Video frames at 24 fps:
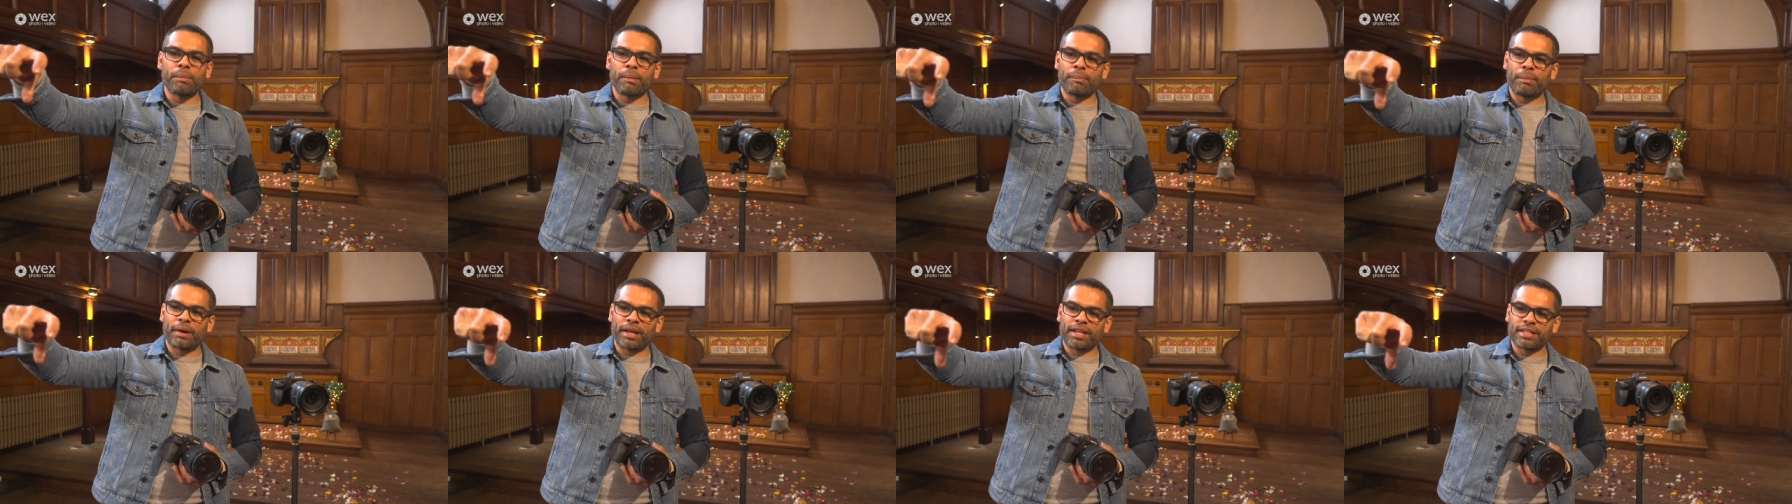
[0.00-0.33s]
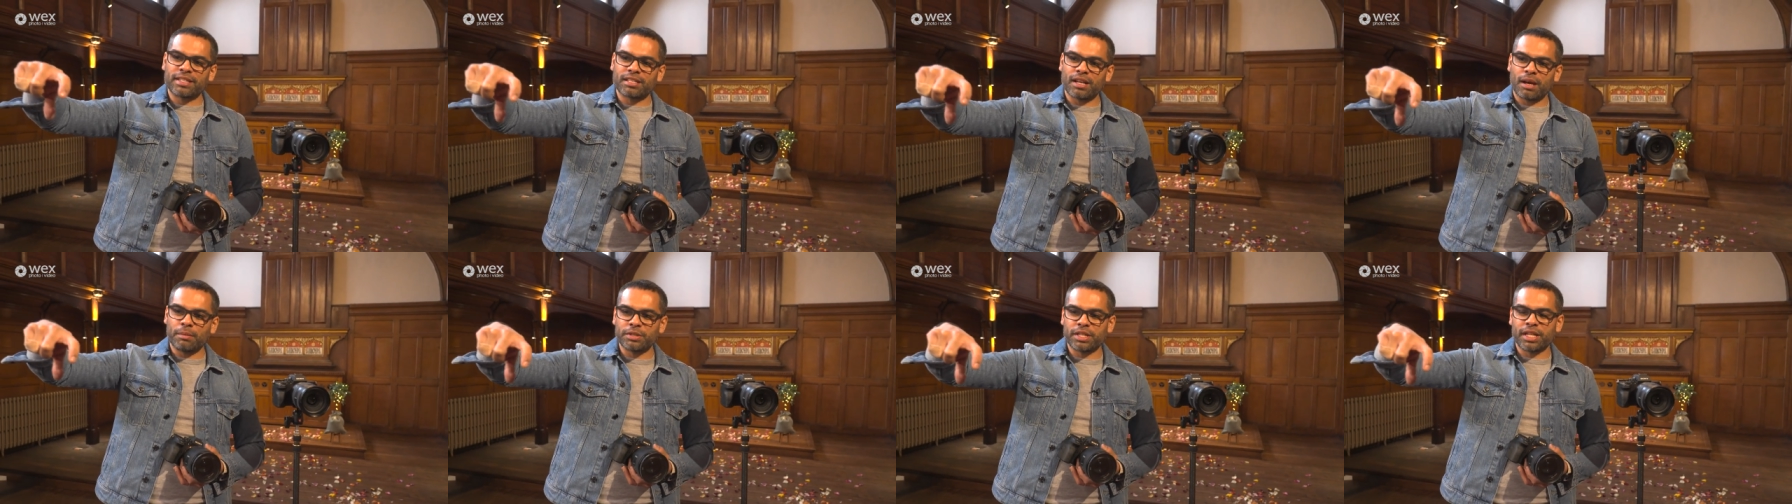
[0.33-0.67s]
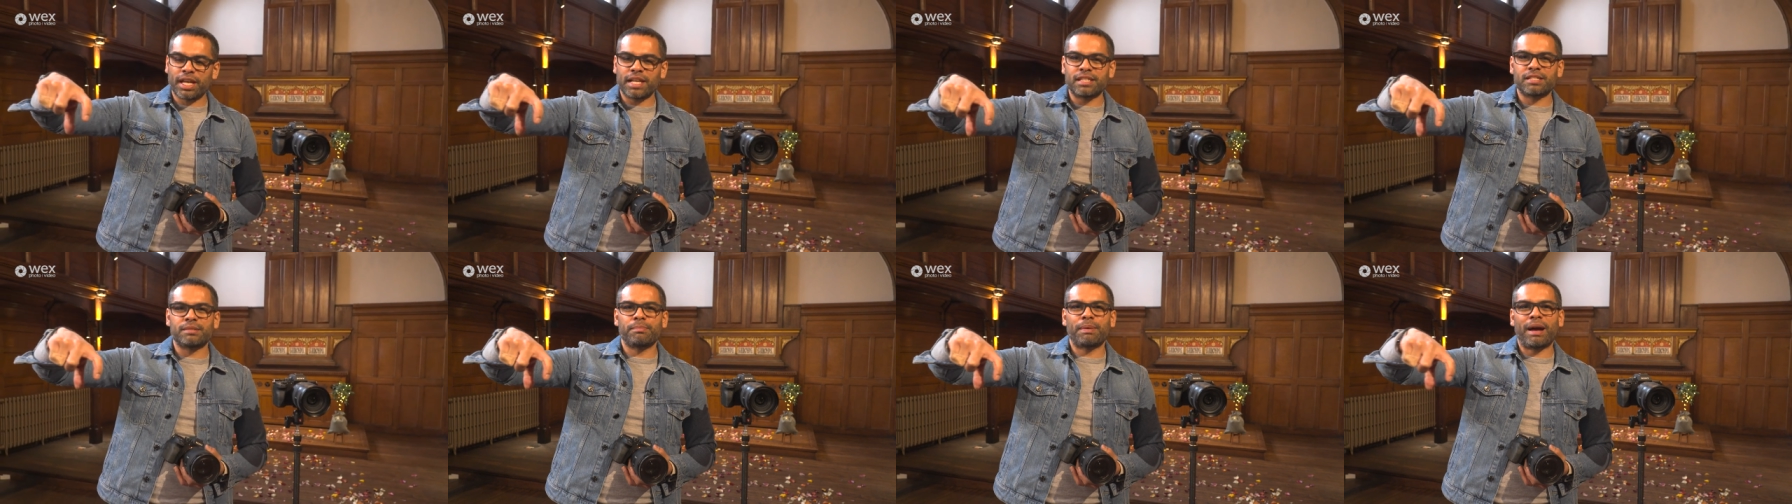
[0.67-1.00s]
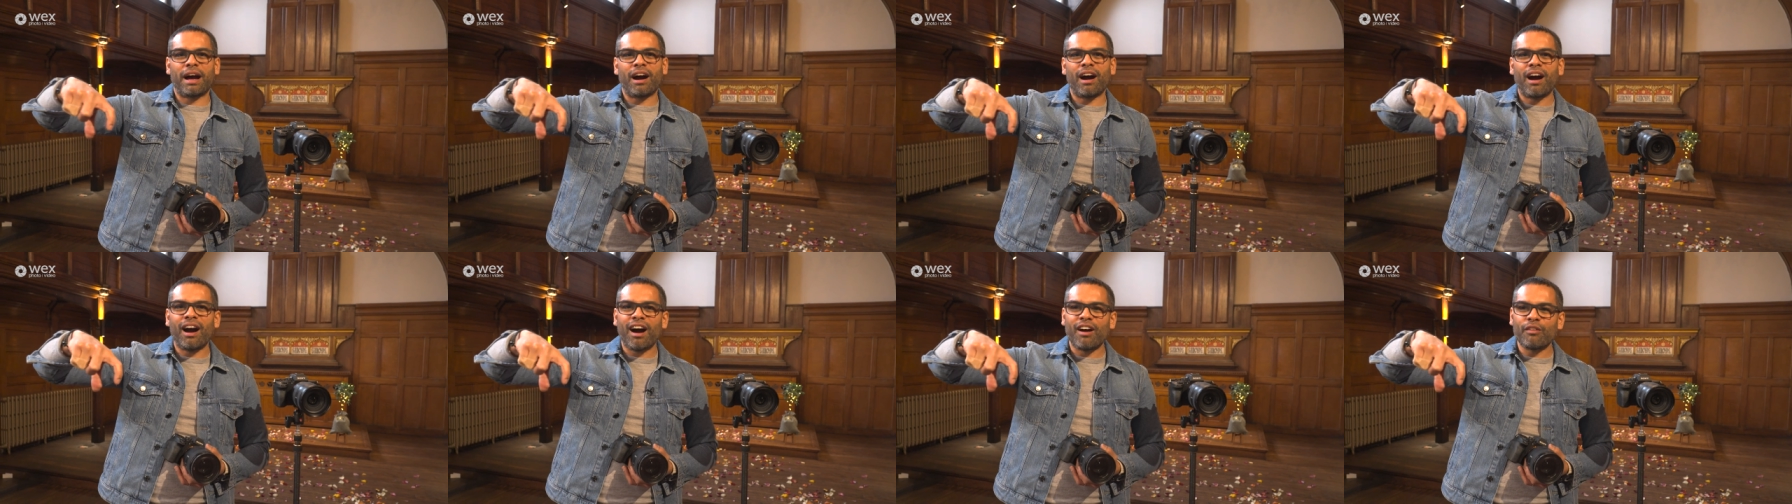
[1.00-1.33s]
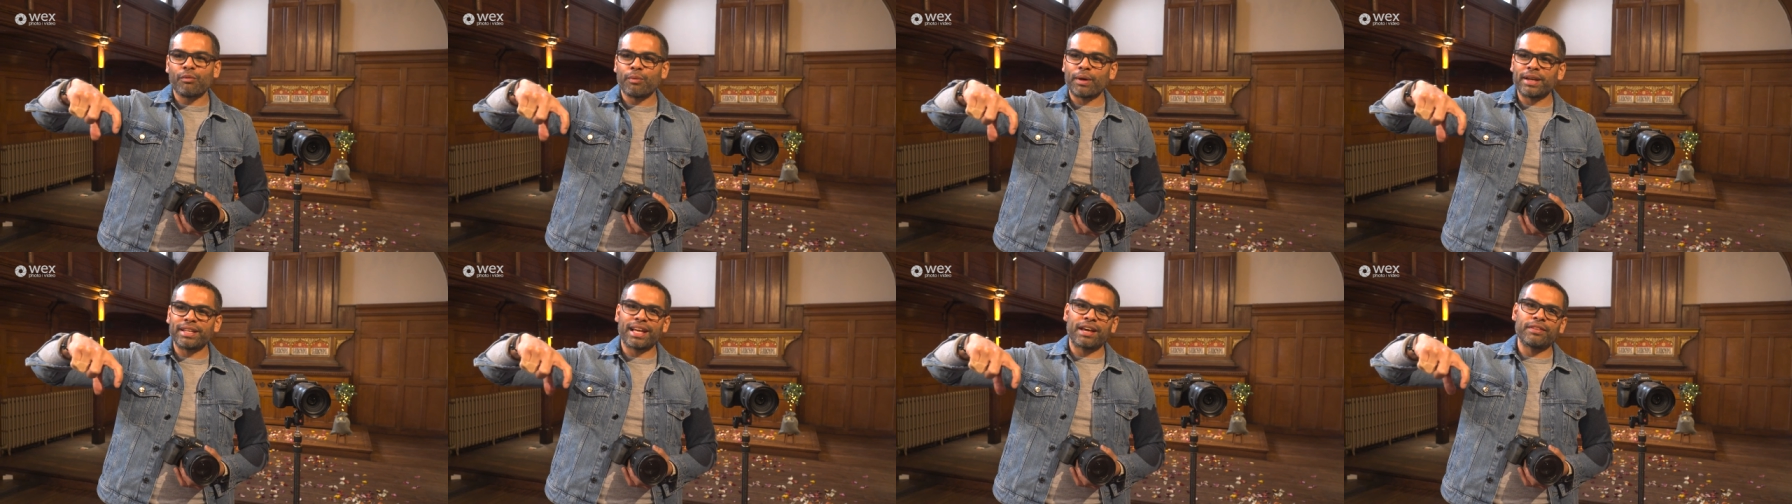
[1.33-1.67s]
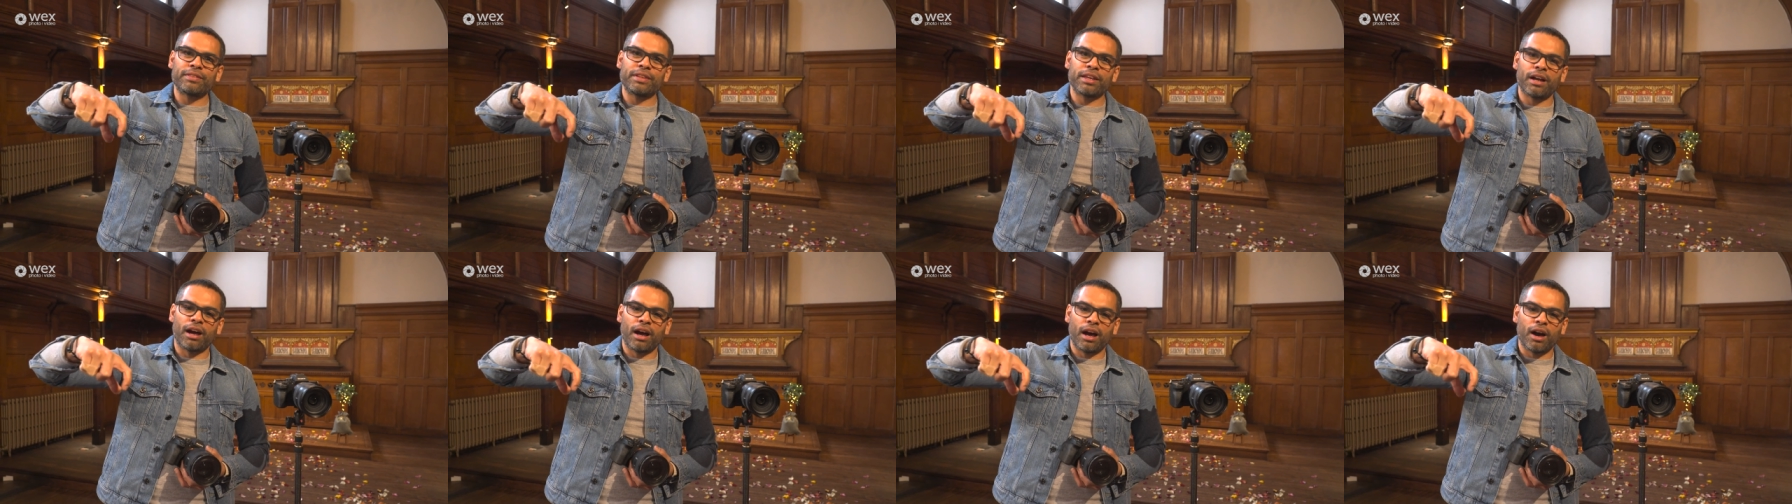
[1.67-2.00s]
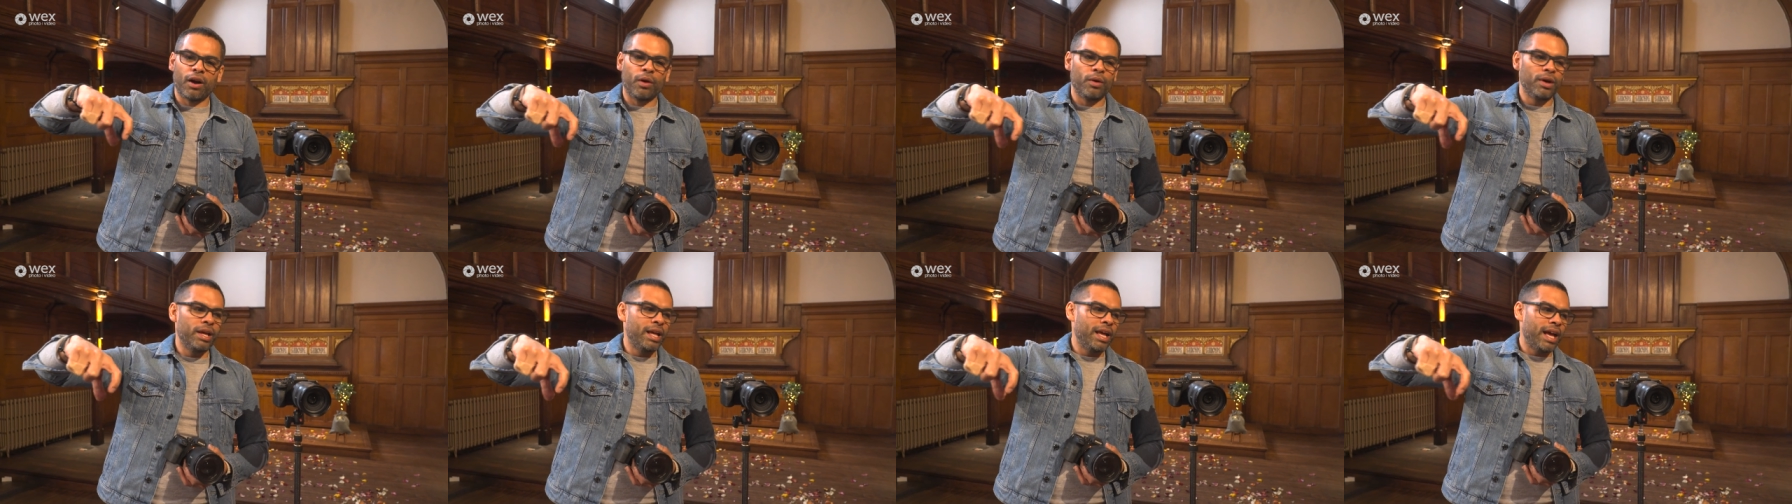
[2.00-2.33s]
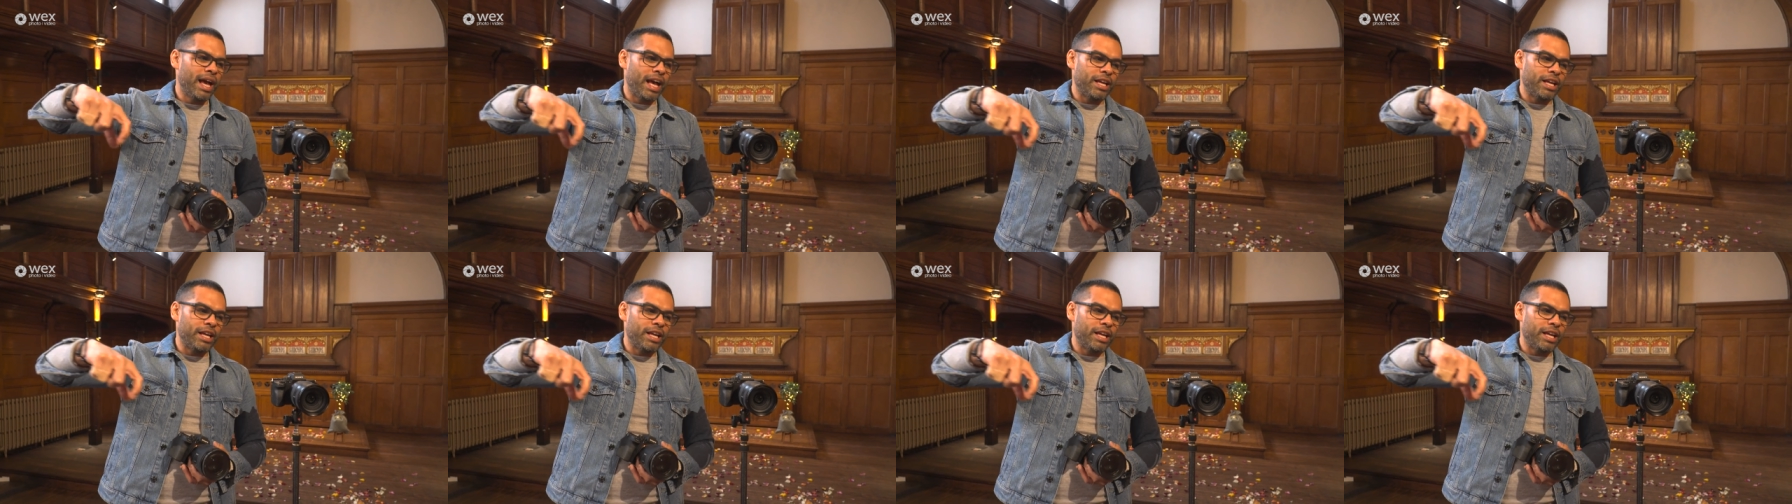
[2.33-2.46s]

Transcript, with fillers: but by the time she gets about halfway down the aisle